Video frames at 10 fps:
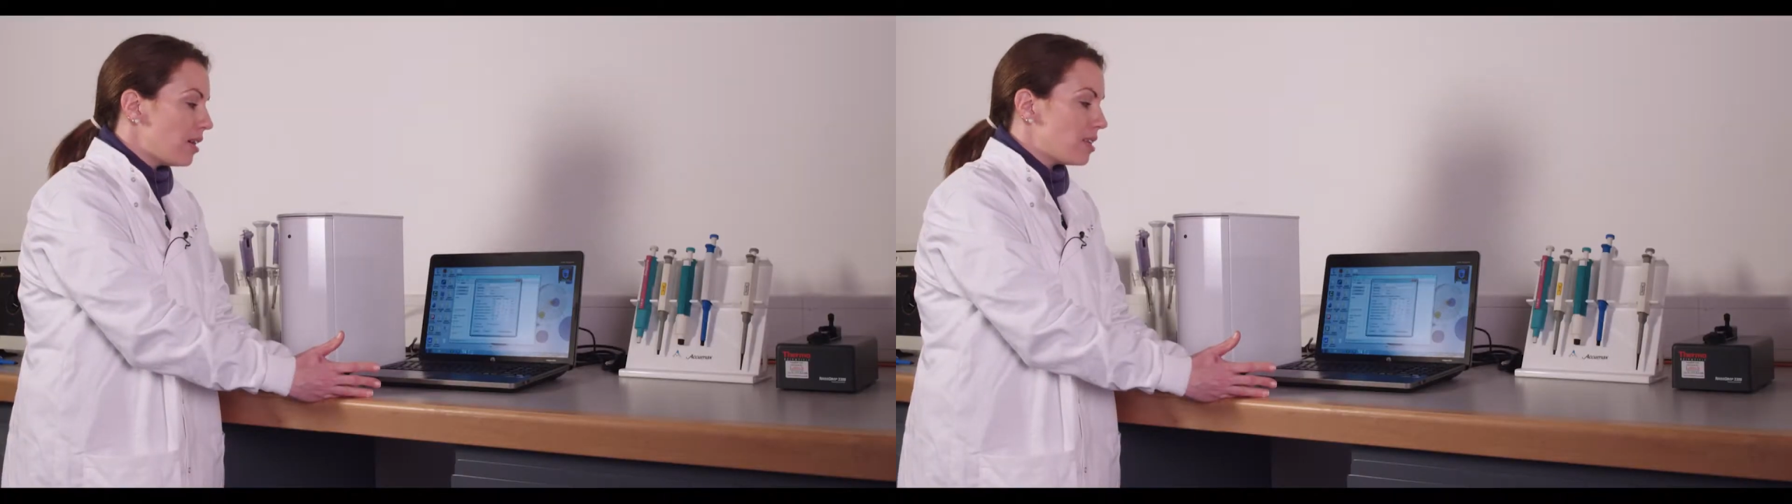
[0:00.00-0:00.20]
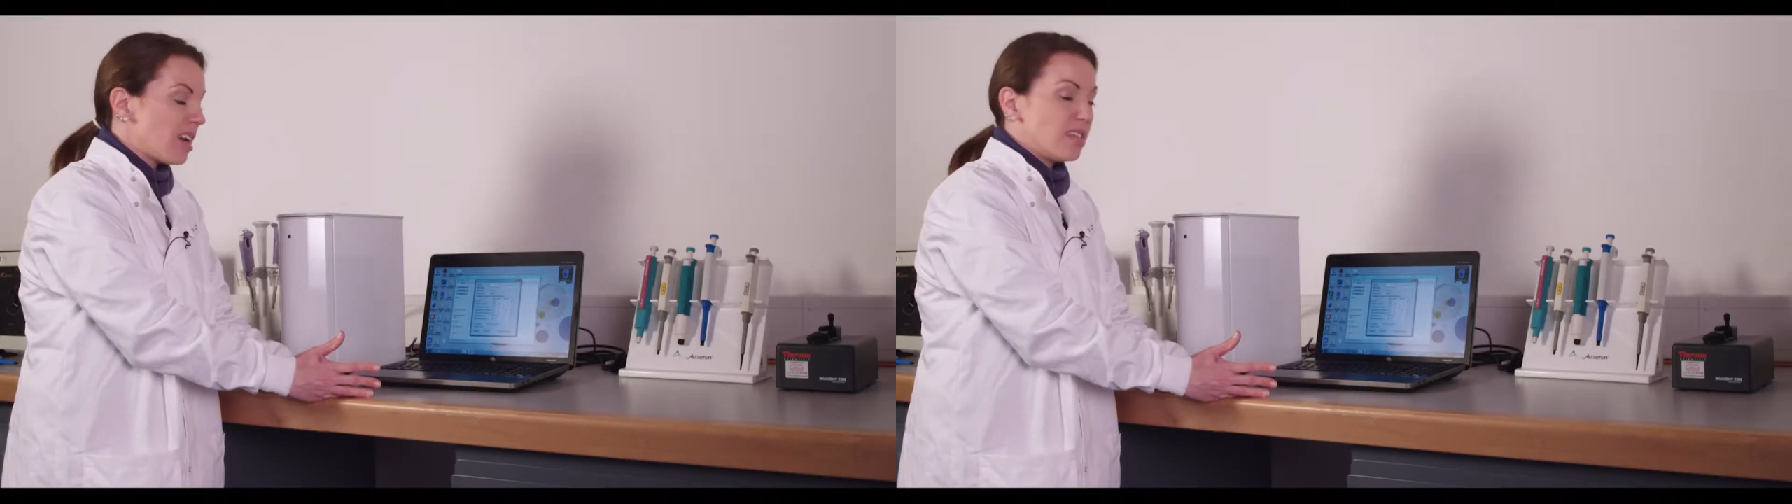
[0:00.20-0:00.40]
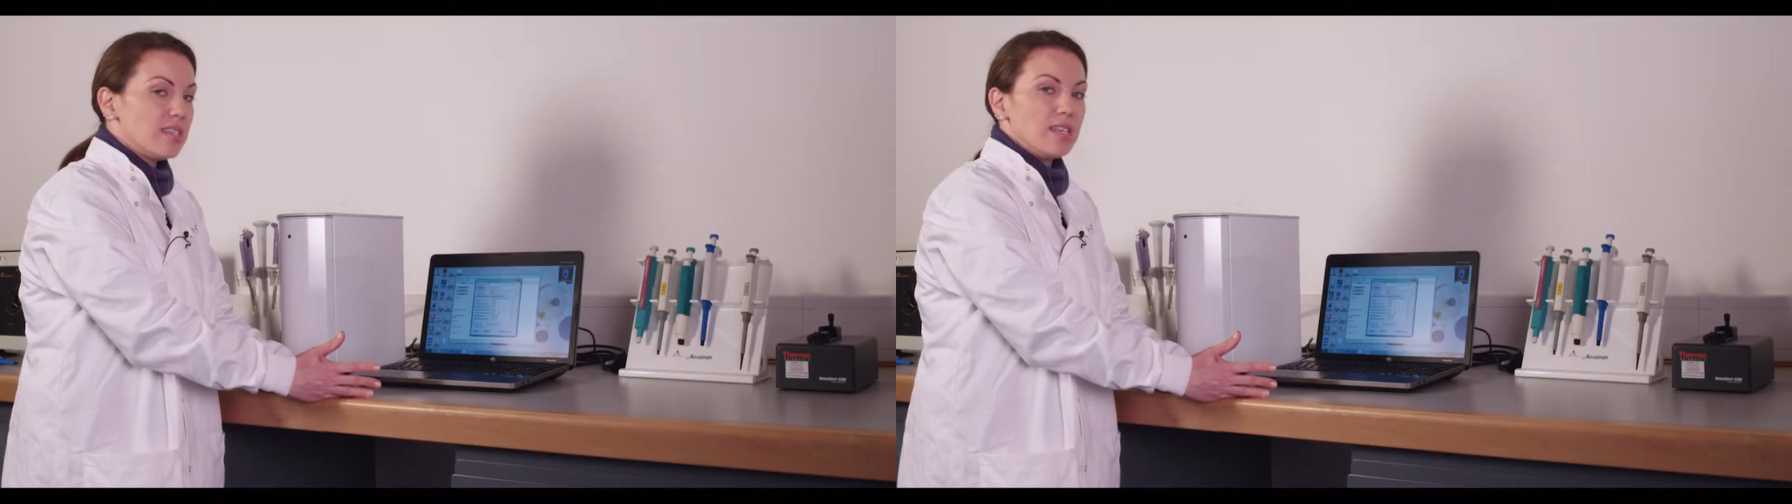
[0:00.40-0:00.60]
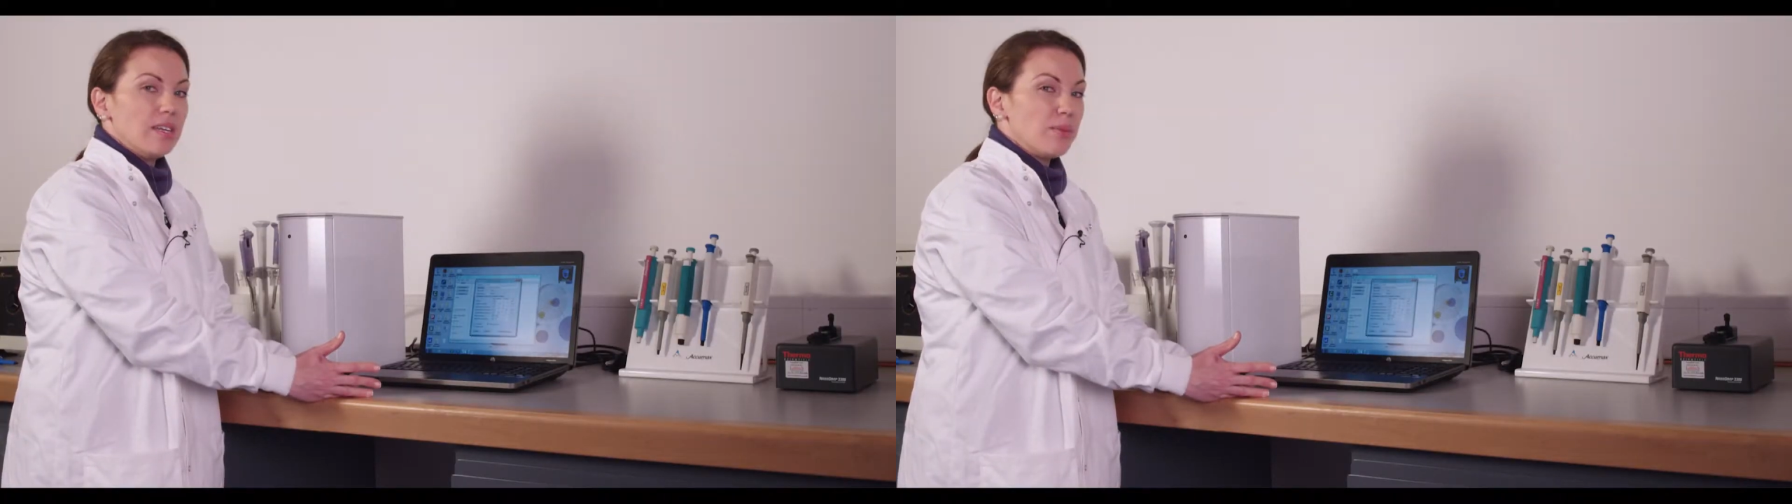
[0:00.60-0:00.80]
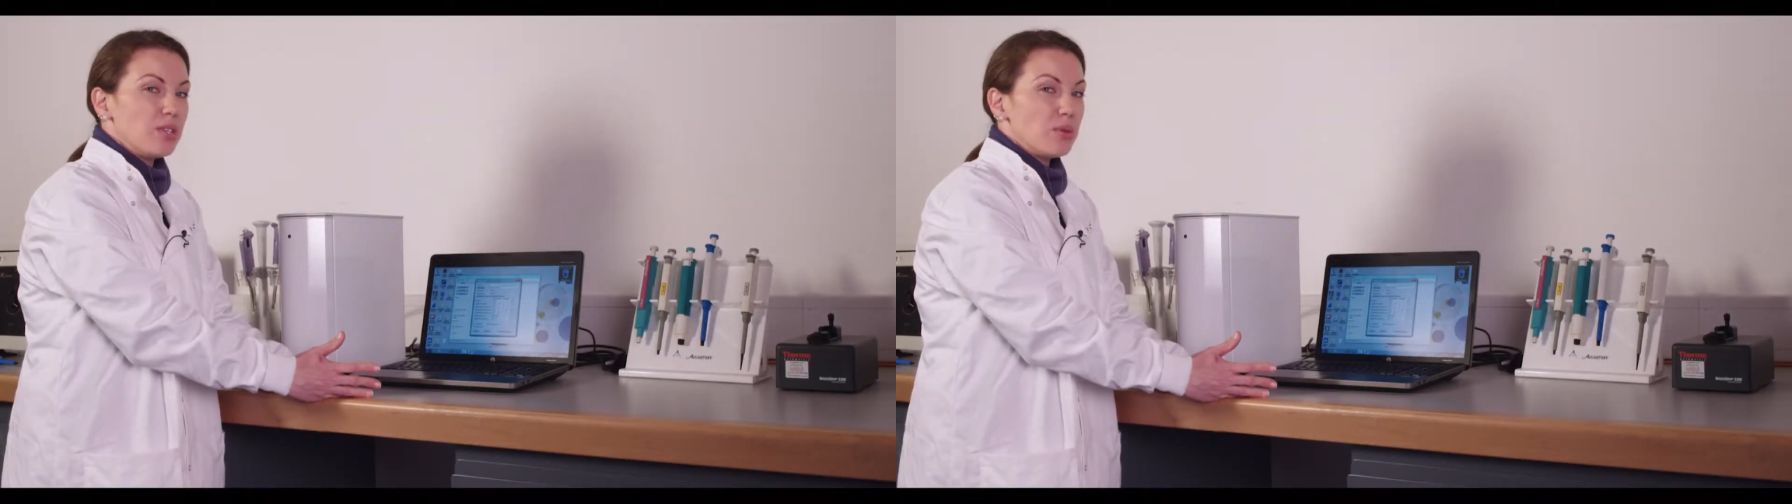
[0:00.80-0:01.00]

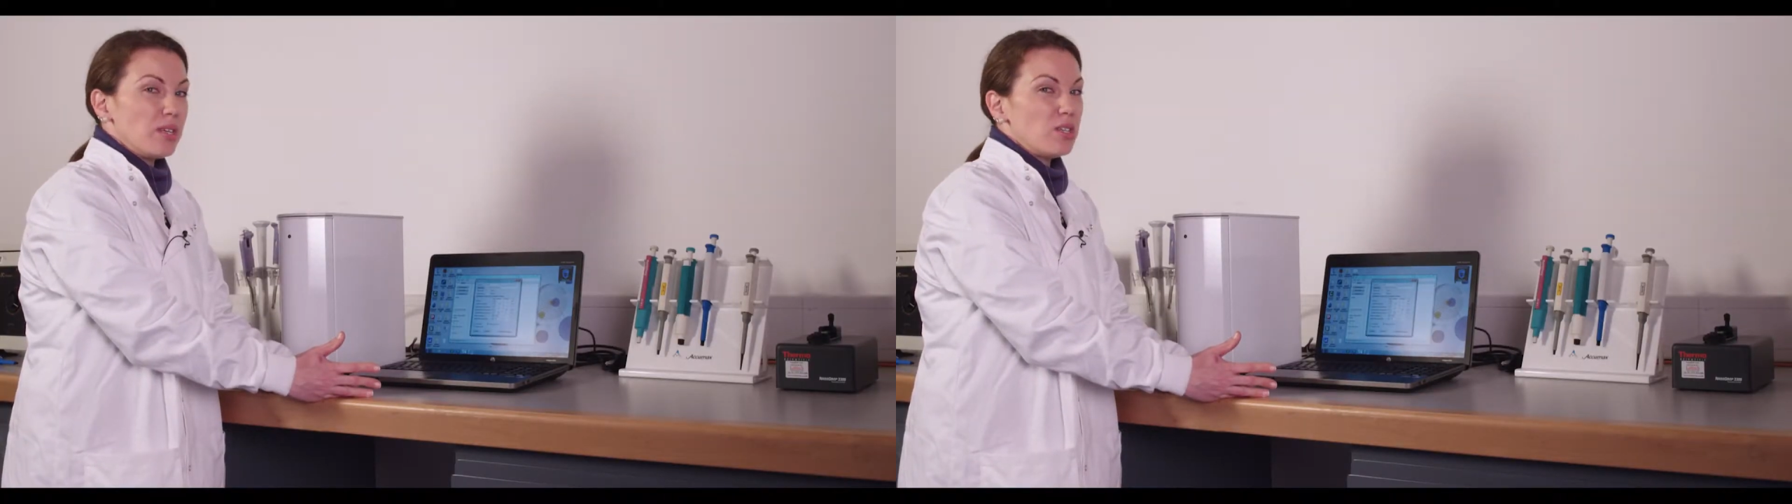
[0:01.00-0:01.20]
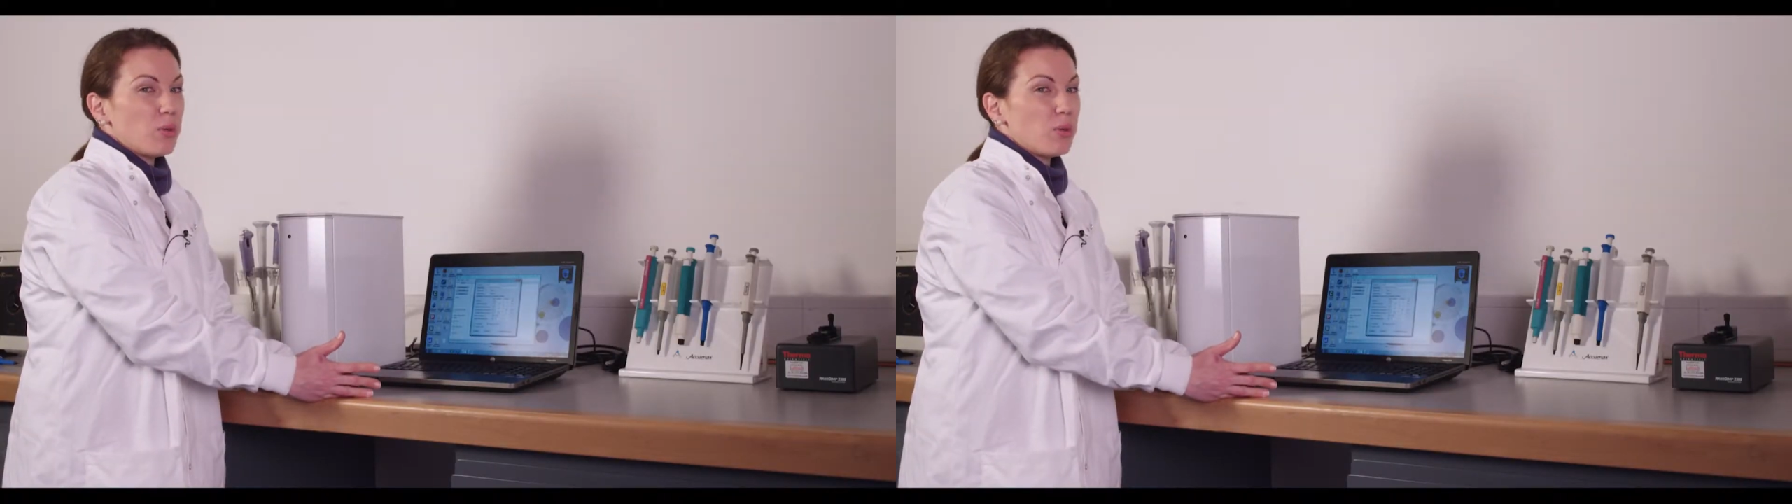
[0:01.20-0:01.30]
intensity between